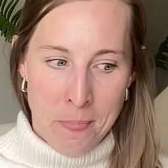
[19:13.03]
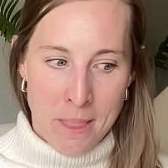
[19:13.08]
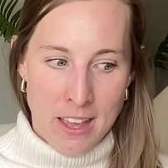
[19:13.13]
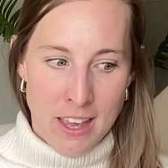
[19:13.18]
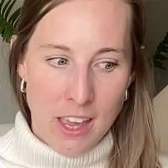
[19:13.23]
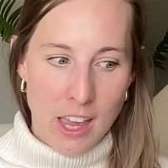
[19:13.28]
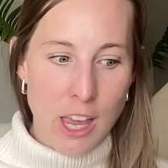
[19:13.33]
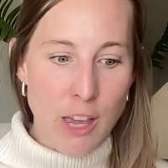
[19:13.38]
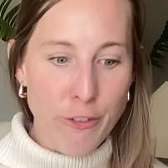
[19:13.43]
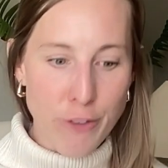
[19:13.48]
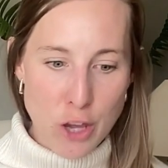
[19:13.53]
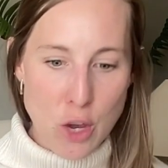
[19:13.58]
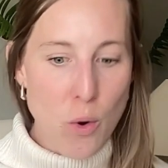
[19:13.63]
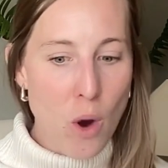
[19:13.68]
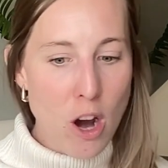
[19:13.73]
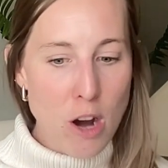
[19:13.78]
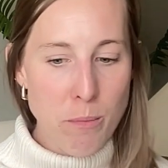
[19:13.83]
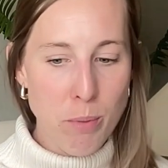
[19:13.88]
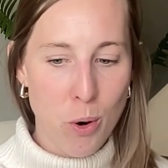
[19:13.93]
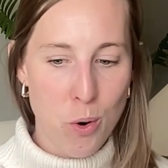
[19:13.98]
is you
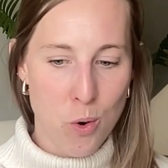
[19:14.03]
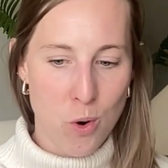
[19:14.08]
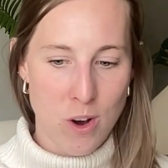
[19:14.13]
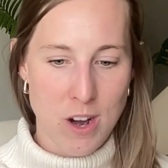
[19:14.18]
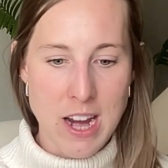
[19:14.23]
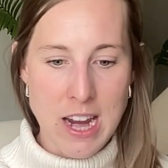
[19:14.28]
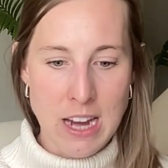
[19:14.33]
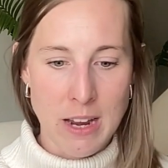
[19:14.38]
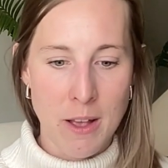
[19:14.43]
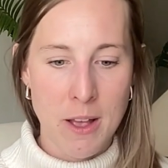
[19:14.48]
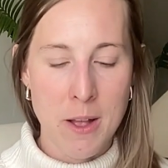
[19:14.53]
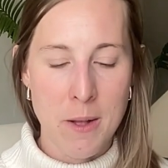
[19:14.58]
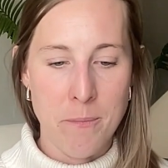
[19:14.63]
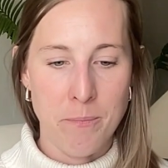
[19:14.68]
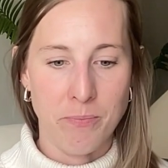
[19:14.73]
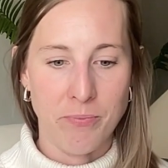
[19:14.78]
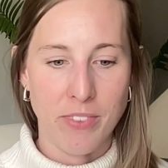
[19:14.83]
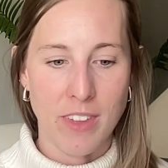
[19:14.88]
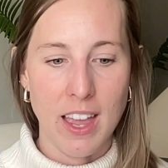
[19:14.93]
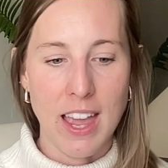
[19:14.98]
are pouring
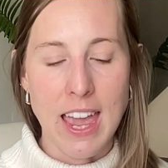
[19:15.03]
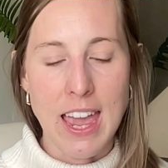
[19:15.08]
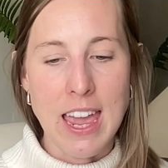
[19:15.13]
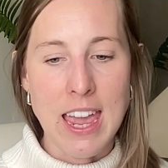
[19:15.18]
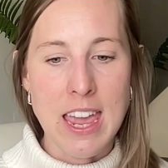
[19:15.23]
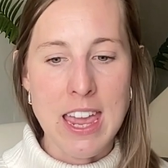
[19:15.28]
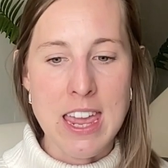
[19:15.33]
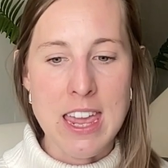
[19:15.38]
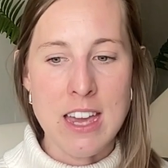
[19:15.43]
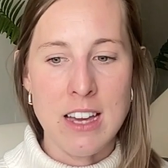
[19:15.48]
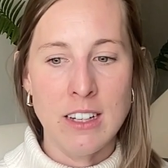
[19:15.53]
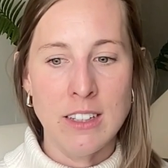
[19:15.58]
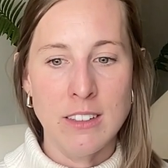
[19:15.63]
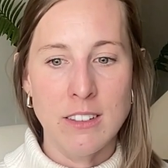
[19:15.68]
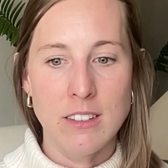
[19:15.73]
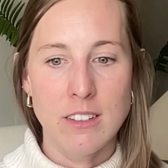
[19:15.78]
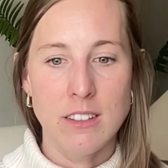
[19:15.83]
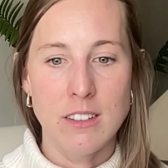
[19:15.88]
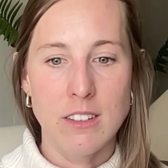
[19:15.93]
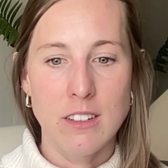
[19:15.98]
a
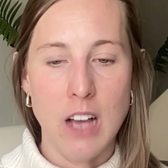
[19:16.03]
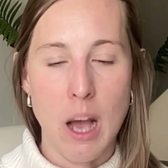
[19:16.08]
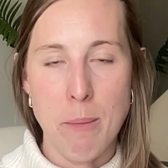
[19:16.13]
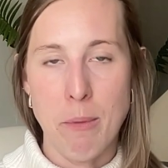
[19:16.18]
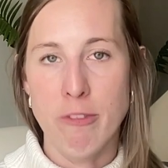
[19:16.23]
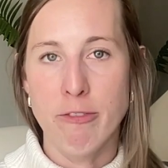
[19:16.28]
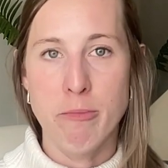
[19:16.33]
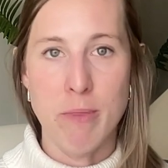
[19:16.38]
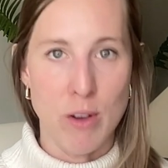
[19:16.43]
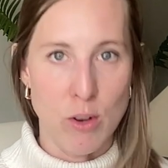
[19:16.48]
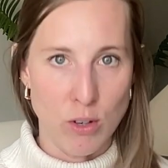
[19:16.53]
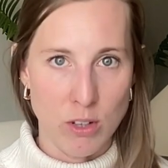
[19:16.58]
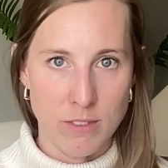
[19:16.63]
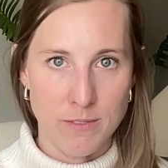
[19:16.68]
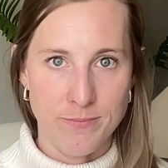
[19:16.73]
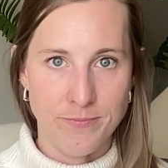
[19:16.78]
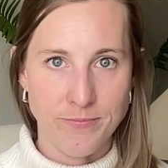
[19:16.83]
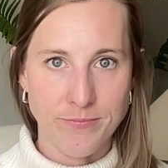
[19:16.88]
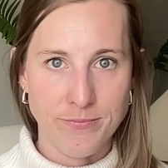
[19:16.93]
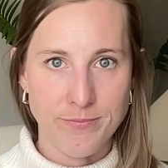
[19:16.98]
cup of milk.
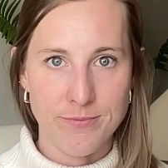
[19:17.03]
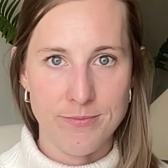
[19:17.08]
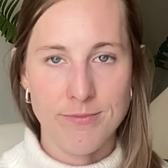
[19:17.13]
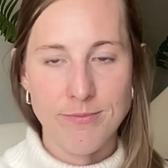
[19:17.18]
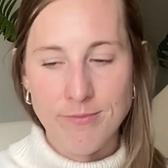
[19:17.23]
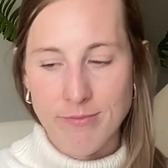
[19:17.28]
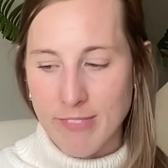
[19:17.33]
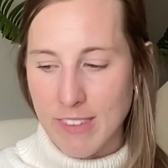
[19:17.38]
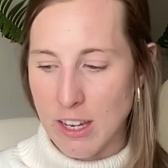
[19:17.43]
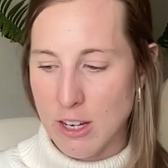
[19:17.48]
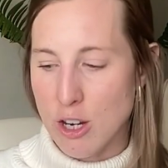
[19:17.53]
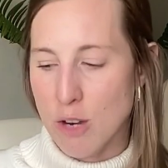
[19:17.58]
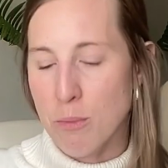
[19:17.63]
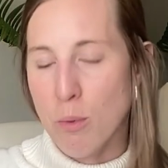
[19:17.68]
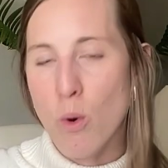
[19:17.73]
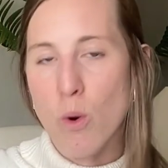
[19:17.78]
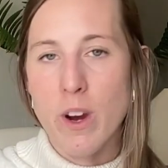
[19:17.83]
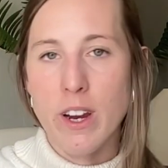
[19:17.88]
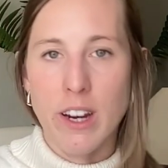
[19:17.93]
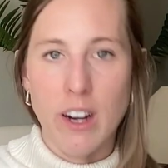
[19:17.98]
You're
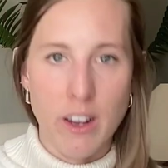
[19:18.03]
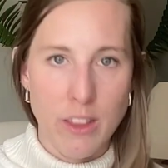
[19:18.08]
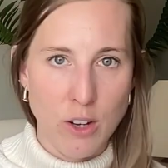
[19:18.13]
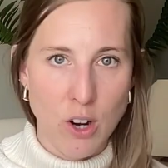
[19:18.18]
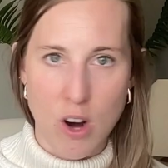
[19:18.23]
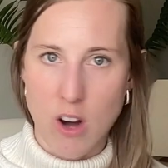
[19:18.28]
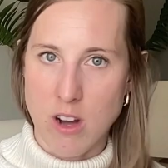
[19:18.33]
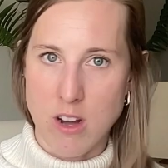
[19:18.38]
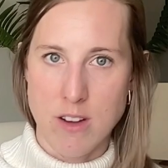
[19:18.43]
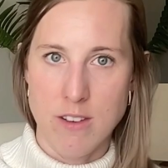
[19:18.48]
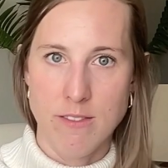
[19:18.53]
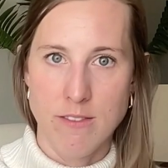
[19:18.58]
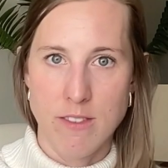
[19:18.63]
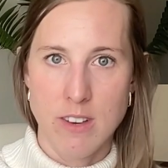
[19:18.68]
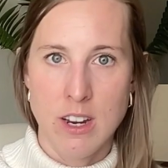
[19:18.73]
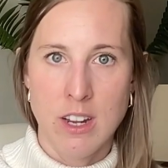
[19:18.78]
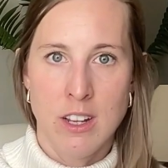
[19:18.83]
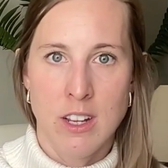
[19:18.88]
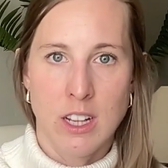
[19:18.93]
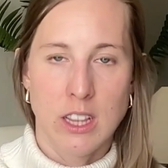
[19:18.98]
pouring it out of the carton.
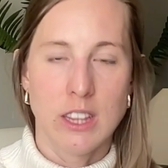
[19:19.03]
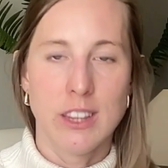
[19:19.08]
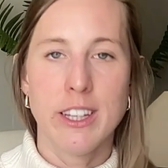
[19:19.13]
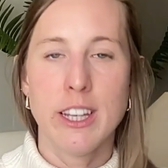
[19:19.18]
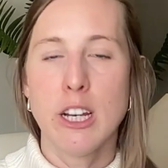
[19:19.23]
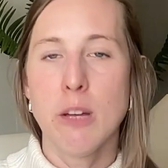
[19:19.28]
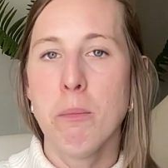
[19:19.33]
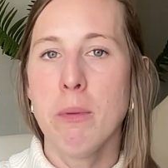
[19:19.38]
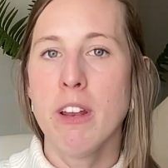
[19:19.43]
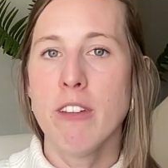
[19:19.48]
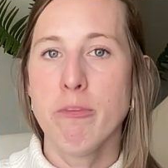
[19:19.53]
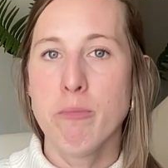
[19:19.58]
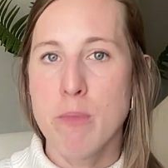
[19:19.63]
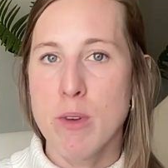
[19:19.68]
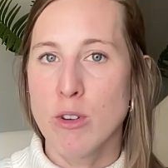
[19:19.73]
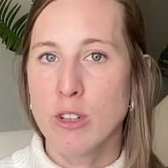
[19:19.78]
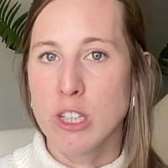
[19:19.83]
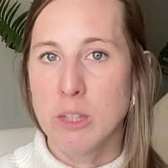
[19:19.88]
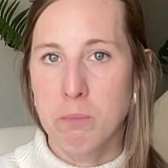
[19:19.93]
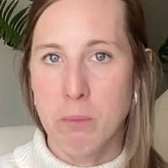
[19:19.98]
A little bit of
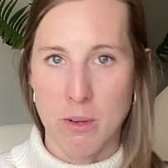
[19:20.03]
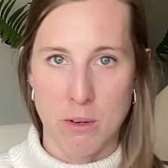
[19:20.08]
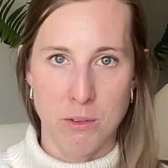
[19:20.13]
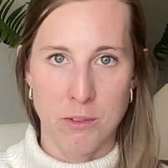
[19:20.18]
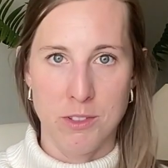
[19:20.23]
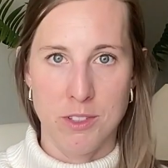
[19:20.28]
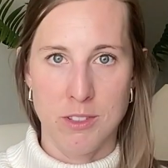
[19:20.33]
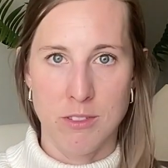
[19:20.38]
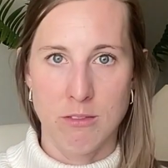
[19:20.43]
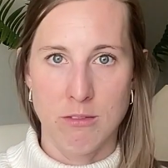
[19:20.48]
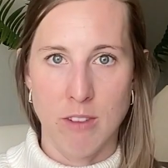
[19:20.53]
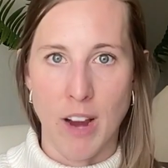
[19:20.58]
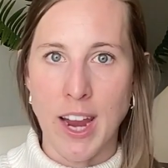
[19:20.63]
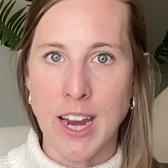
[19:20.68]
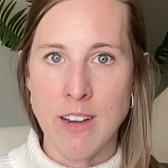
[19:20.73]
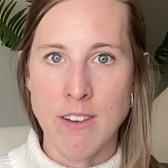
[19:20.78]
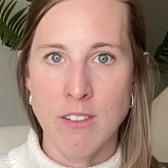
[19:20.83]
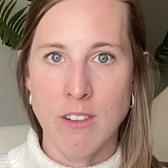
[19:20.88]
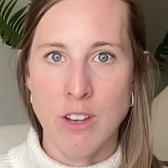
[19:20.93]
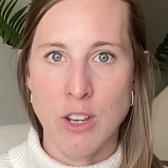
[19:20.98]
milk spills,
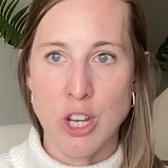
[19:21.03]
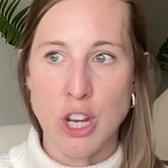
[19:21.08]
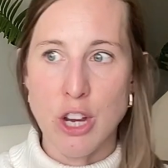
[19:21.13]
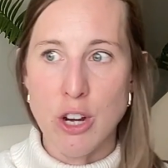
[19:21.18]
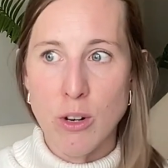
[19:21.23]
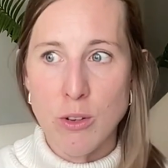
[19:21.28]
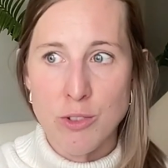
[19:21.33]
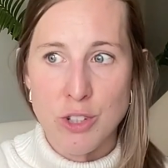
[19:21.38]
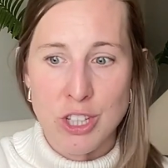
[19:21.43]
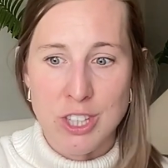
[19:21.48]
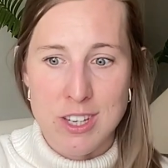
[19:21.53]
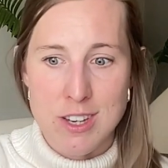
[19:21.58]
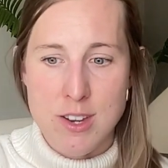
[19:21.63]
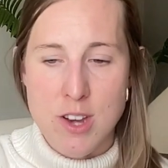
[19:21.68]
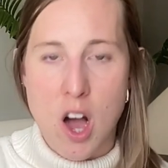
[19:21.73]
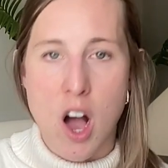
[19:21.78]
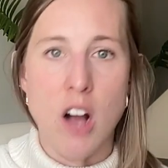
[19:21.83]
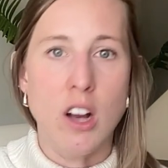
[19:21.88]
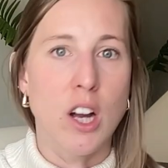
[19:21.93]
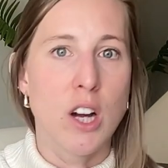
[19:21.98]
right? You don't just
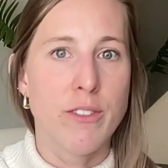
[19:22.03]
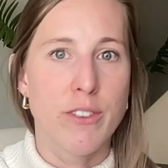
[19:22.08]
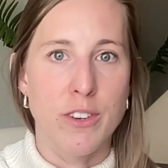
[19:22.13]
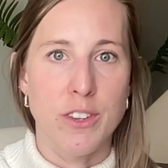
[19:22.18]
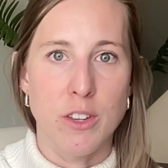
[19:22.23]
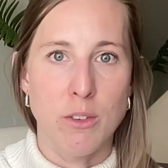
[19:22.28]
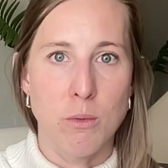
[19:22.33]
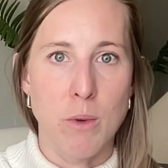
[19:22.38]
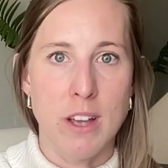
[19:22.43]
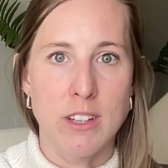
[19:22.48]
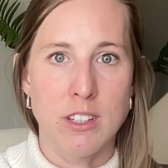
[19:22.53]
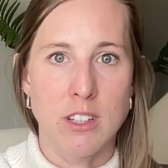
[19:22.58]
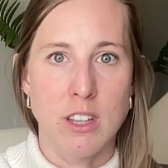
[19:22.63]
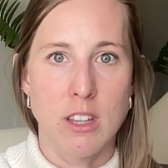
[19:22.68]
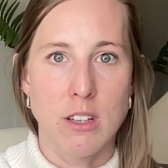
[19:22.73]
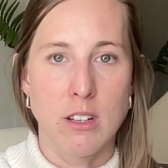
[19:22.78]
knock over the rest of